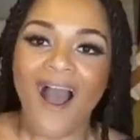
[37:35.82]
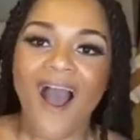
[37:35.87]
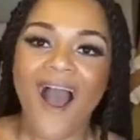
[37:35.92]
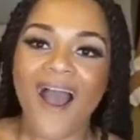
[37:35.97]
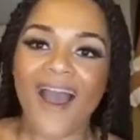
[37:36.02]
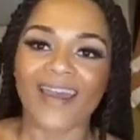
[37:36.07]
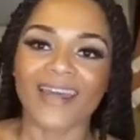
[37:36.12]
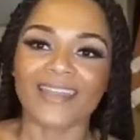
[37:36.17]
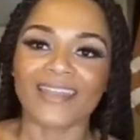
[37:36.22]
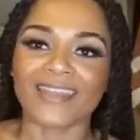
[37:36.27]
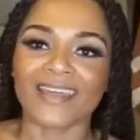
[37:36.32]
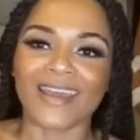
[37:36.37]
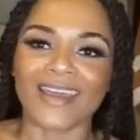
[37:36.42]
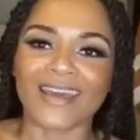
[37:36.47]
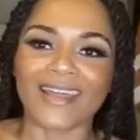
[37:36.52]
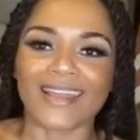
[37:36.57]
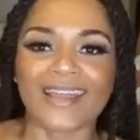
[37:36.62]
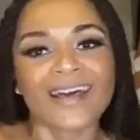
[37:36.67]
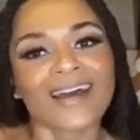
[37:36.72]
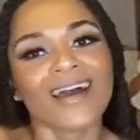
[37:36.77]
I
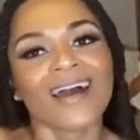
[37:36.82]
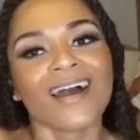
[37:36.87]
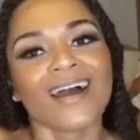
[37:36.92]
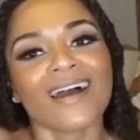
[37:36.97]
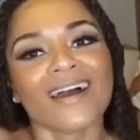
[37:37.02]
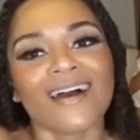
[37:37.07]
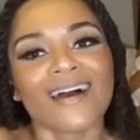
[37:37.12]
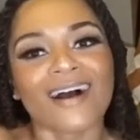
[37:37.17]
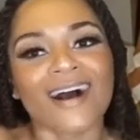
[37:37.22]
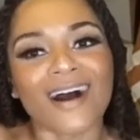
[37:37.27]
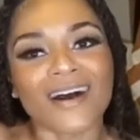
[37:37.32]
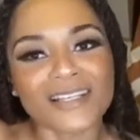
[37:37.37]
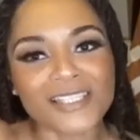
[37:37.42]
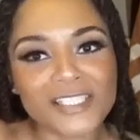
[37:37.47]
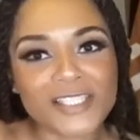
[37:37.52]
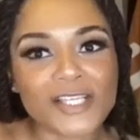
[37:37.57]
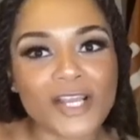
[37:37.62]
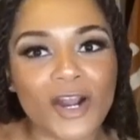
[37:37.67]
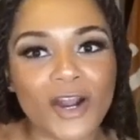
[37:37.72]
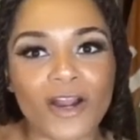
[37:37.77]
think a
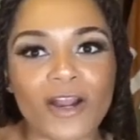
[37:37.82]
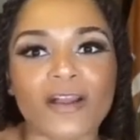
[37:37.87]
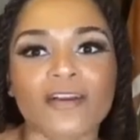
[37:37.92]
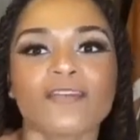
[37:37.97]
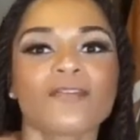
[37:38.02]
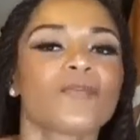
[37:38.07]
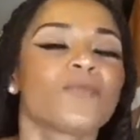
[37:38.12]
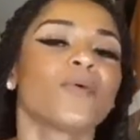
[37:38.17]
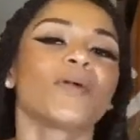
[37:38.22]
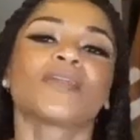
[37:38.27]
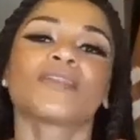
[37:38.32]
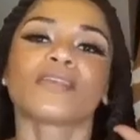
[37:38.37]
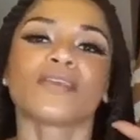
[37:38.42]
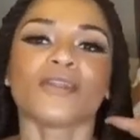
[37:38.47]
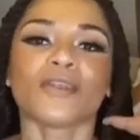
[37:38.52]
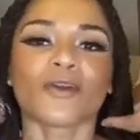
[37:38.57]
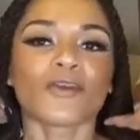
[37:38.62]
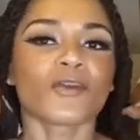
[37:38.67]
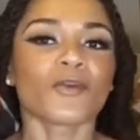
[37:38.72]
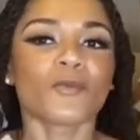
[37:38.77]
scarf with, you
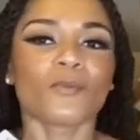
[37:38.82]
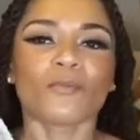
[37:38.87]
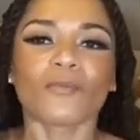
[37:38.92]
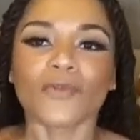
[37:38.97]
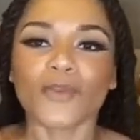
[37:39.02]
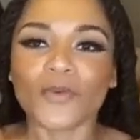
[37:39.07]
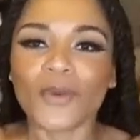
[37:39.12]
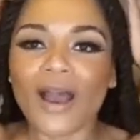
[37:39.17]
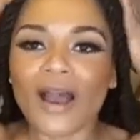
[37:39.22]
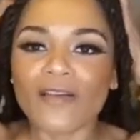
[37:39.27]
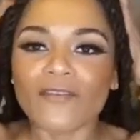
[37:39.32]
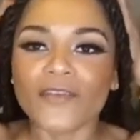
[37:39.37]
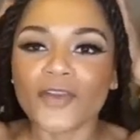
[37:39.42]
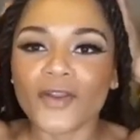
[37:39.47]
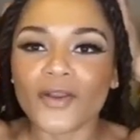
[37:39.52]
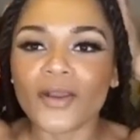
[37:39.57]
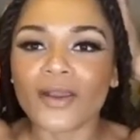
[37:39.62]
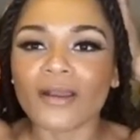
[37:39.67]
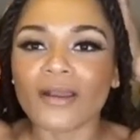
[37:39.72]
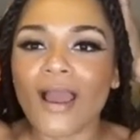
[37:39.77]
know, you have
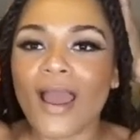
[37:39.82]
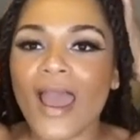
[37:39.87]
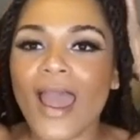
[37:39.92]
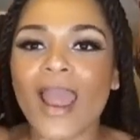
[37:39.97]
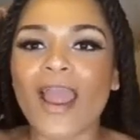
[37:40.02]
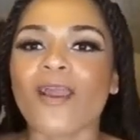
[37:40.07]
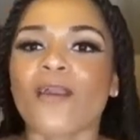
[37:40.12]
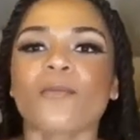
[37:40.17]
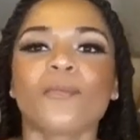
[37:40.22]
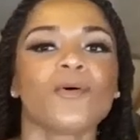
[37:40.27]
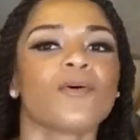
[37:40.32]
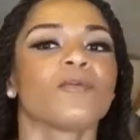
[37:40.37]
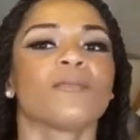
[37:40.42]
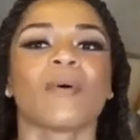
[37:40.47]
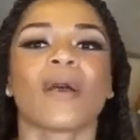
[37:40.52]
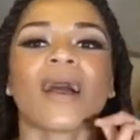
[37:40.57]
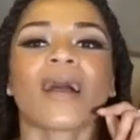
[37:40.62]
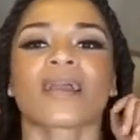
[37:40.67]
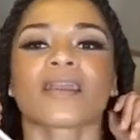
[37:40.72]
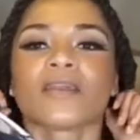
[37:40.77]
your hair pulled
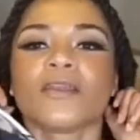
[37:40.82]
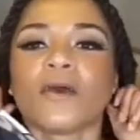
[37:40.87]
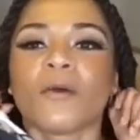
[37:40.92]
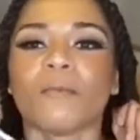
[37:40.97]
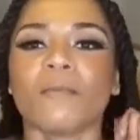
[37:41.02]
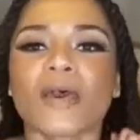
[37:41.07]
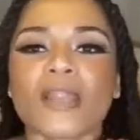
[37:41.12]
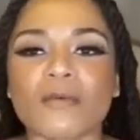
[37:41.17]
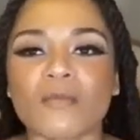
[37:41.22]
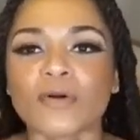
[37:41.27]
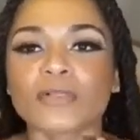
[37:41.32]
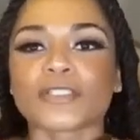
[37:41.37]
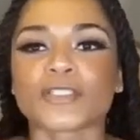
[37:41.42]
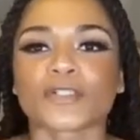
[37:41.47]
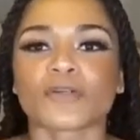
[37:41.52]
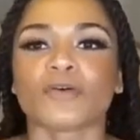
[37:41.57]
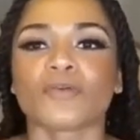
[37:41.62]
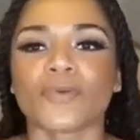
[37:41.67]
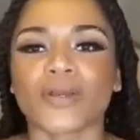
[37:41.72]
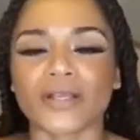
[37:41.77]
back, you know, minimal
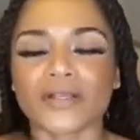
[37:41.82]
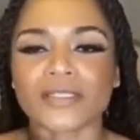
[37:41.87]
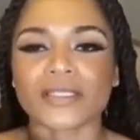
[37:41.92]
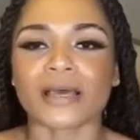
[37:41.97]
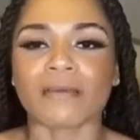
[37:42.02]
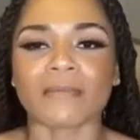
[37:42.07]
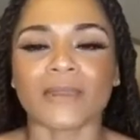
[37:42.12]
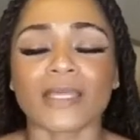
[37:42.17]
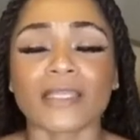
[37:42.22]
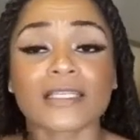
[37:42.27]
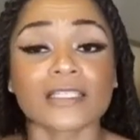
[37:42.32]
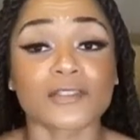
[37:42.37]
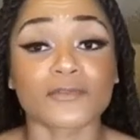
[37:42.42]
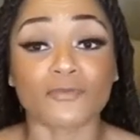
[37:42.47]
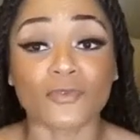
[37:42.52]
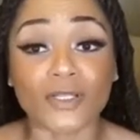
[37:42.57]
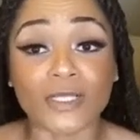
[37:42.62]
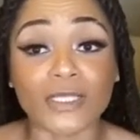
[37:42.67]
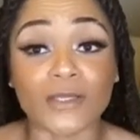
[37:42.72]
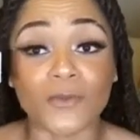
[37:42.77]
jewelry or something, this
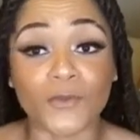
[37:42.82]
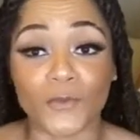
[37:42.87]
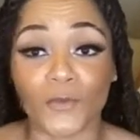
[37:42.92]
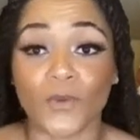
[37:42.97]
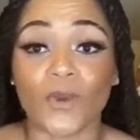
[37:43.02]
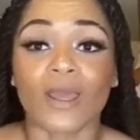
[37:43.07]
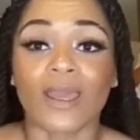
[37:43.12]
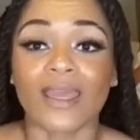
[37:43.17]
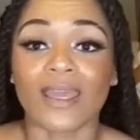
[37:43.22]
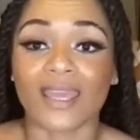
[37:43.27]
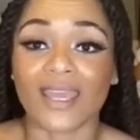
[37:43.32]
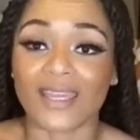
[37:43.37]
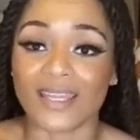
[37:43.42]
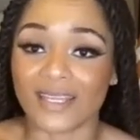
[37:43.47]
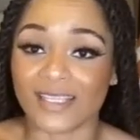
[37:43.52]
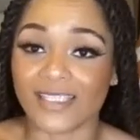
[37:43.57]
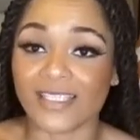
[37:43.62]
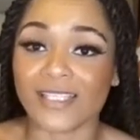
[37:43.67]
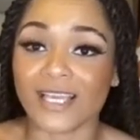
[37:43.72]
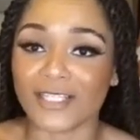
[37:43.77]
really can
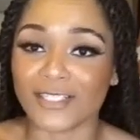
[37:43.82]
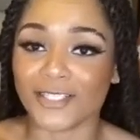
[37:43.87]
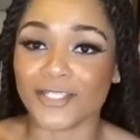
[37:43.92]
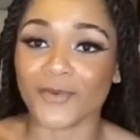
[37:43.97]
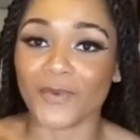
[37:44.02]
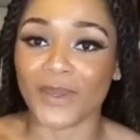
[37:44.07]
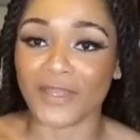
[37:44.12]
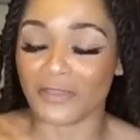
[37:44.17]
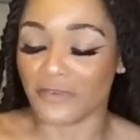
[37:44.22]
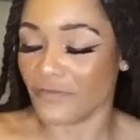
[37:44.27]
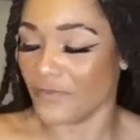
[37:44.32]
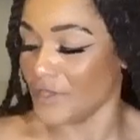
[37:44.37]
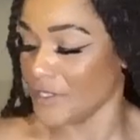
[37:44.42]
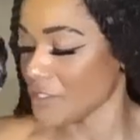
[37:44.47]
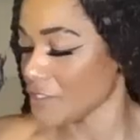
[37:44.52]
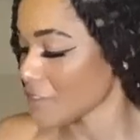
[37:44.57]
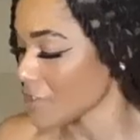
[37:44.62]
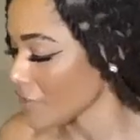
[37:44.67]
accentuate the features